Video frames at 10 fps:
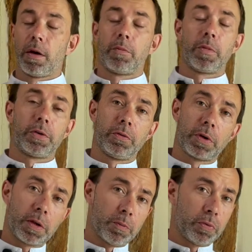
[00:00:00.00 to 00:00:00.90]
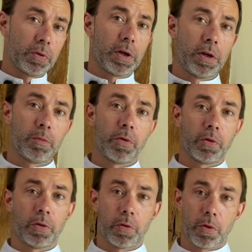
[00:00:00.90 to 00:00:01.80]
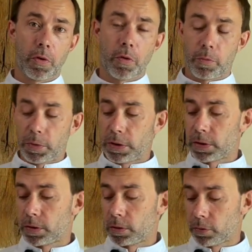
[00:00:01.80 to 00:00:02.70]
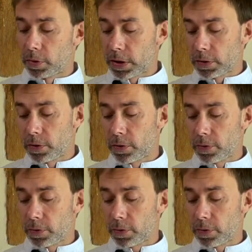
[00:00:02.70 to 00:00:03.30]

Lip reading: but you can put lemon or mix together,